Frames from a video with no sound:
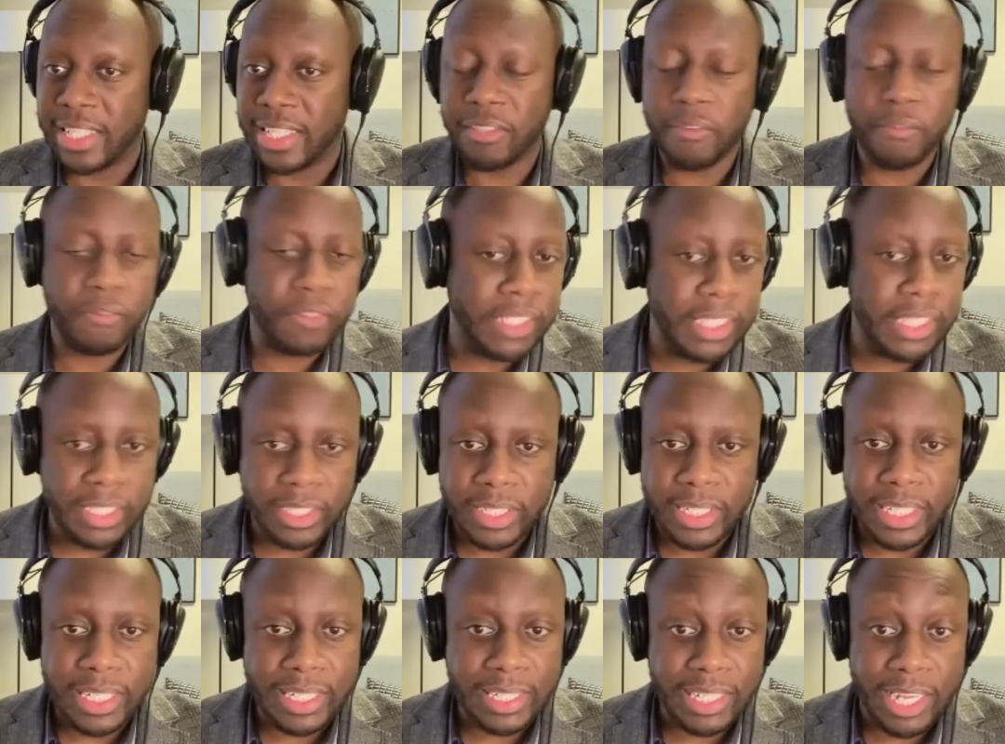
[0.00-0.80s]
it's
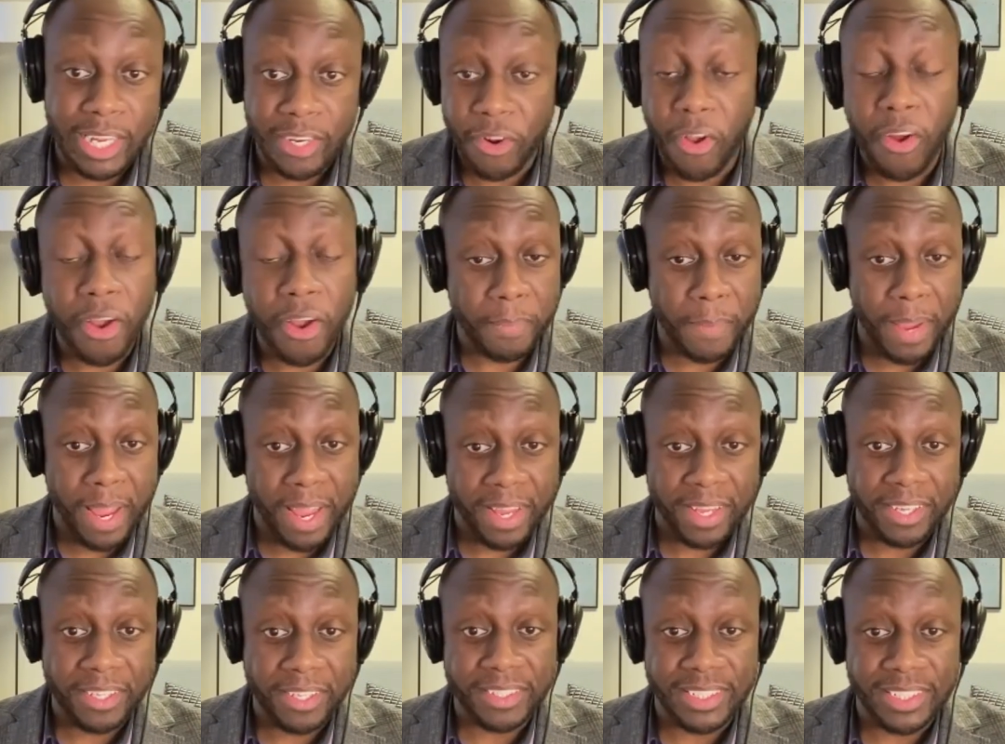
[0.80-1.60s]
obviously a
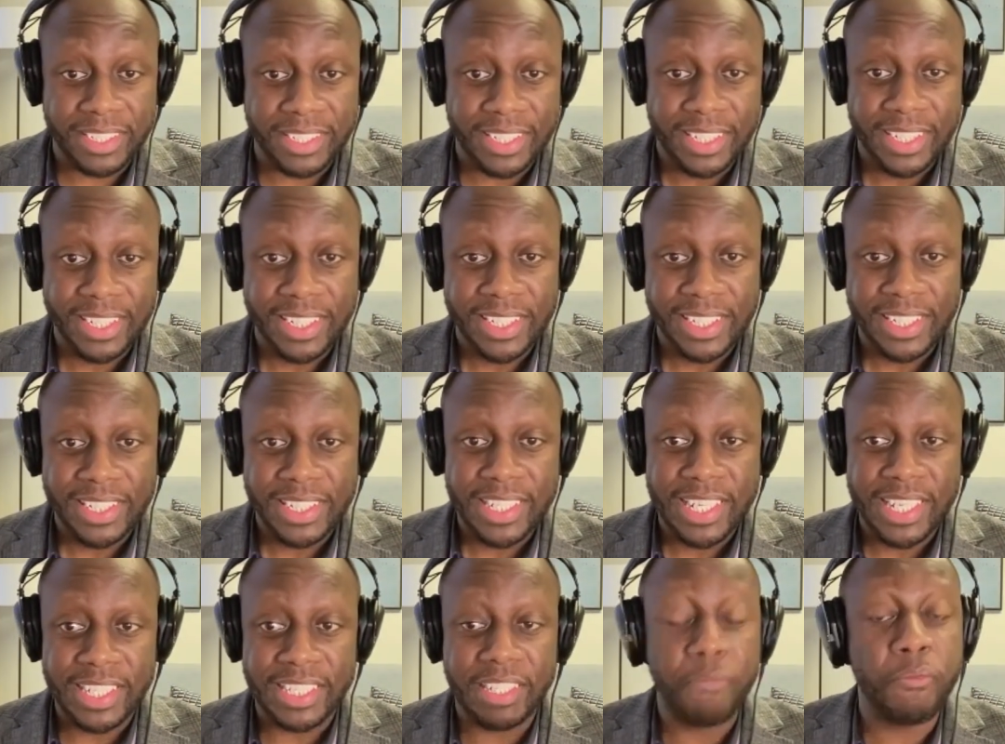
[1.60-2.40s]
nightmare because
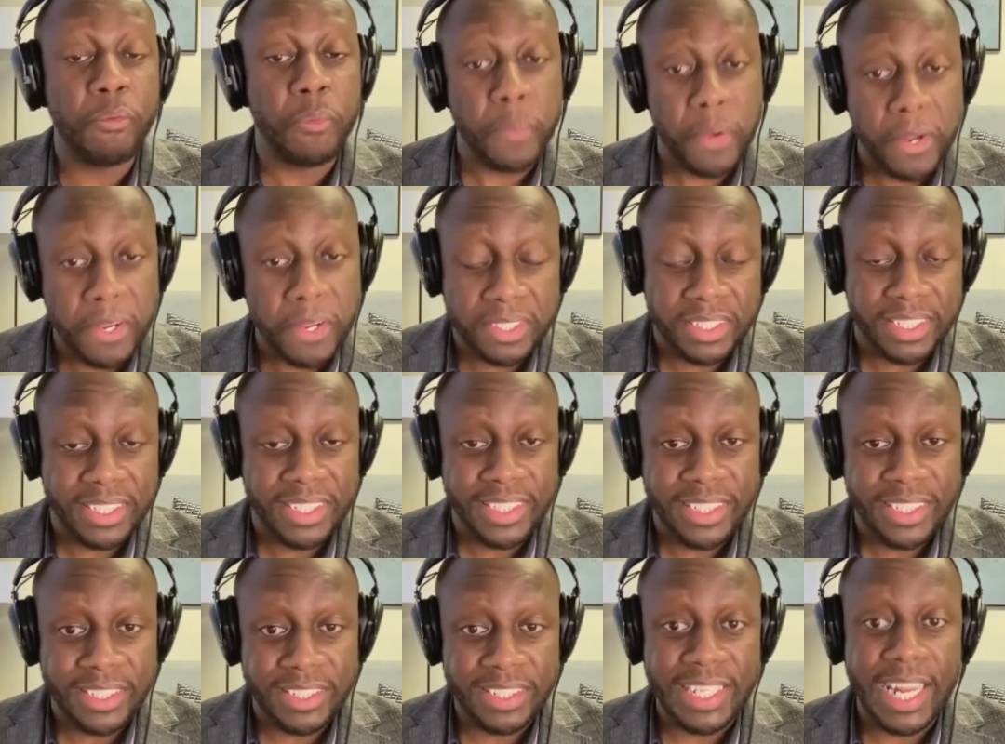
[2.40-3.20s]
it's even
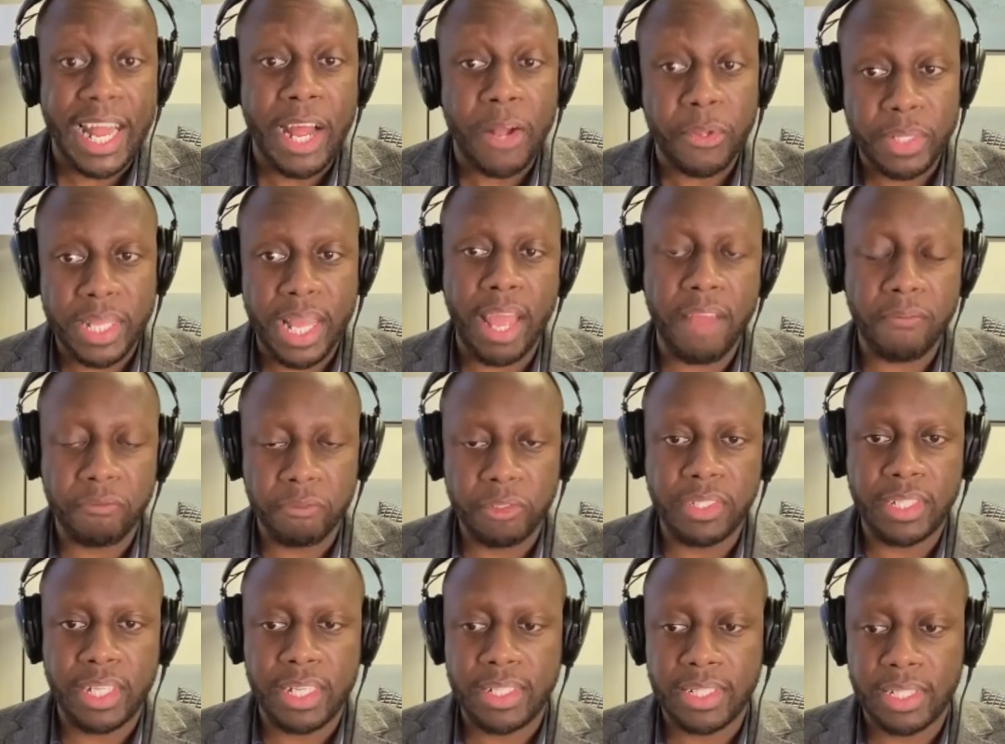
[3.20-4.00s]
worse because now they're
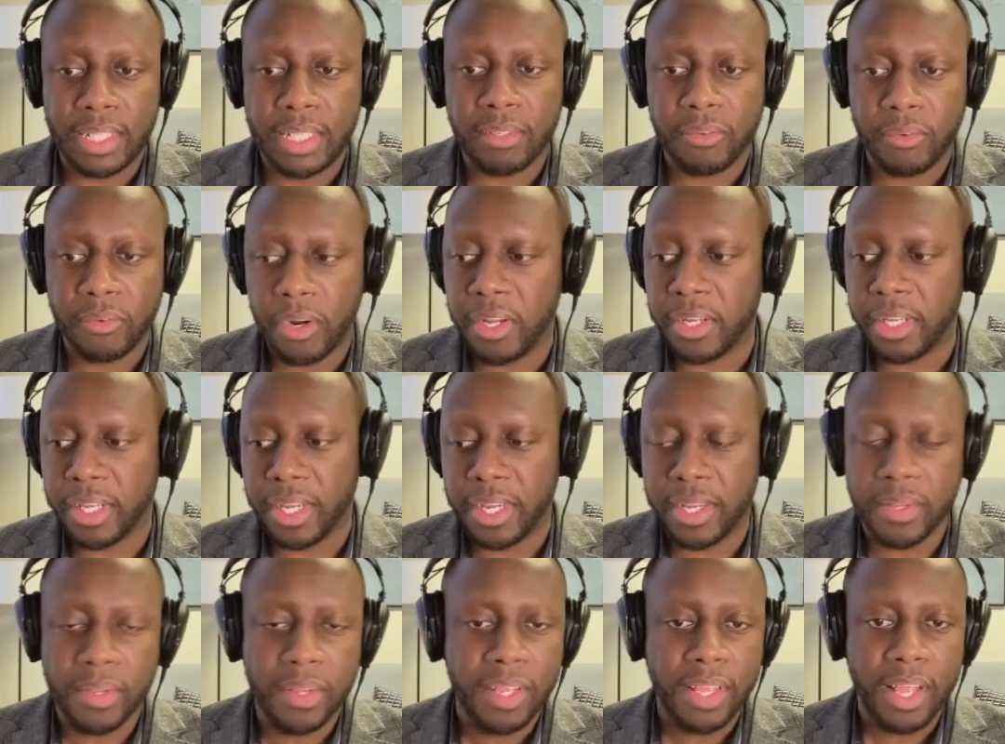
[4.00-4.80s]
having to then think, right,
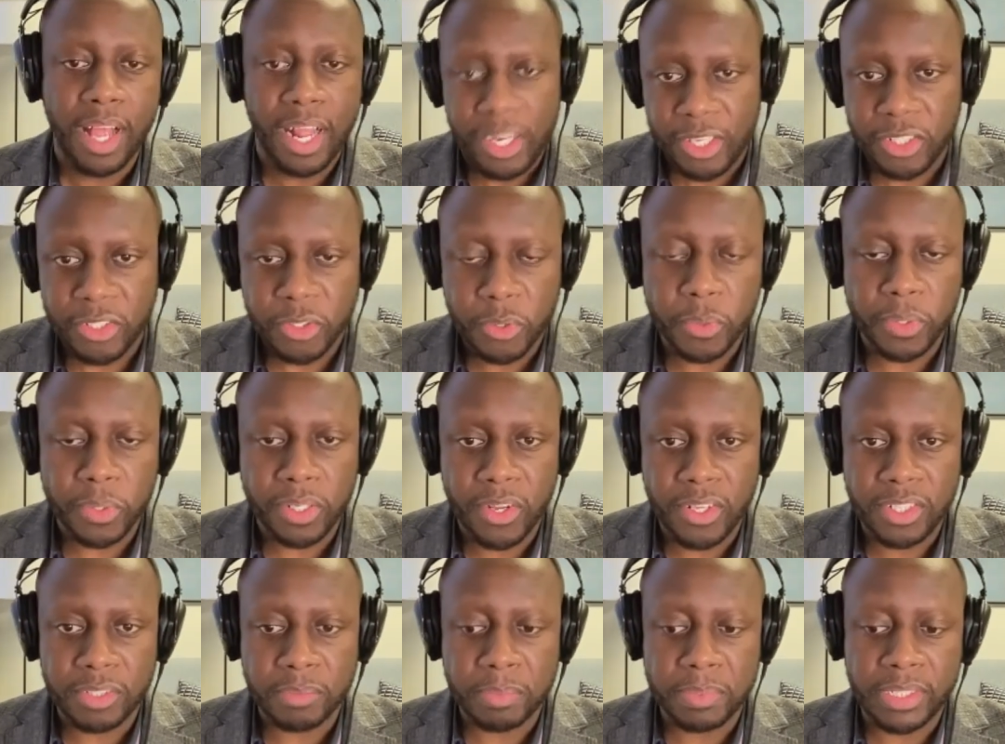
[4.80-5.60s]
okay, I need to
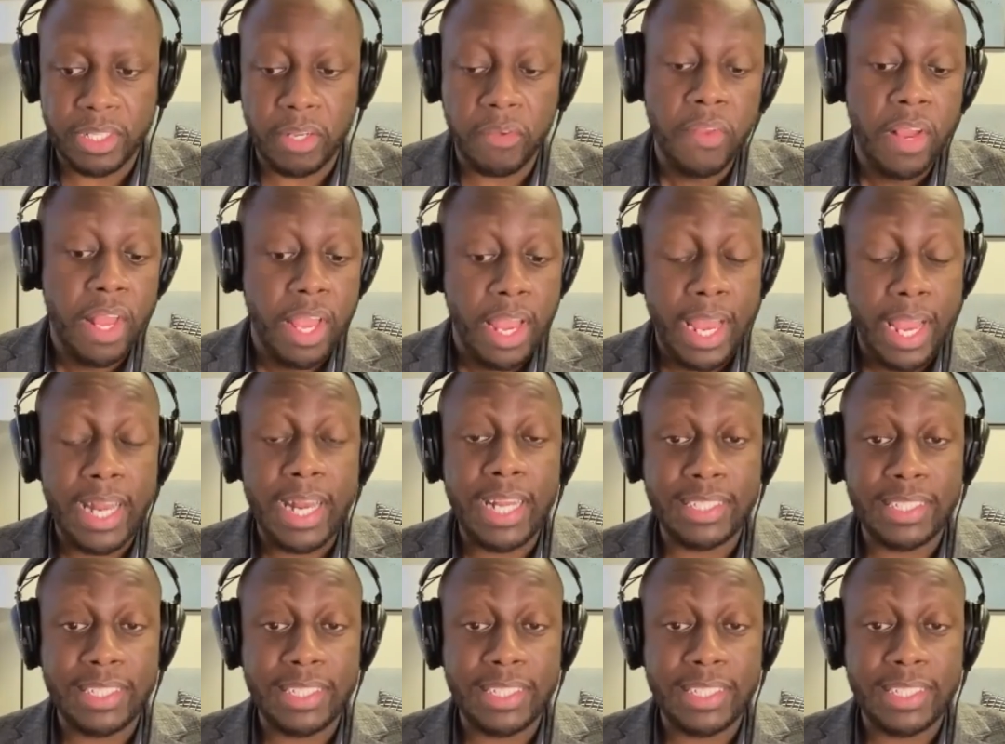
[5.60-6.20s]
organize myself.